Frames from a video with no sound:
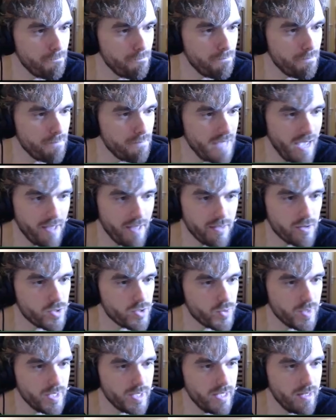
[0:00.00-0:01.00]

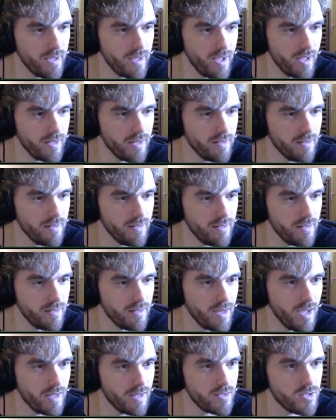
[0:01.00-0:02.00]
there's really
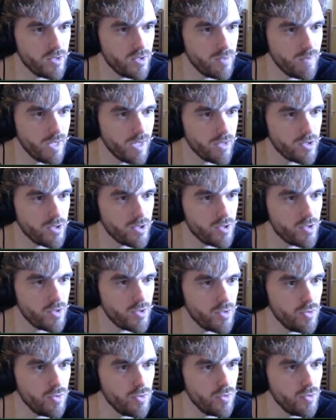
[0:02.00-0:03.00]
not too much
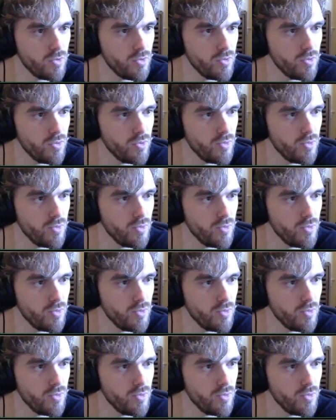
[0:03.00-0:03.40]
to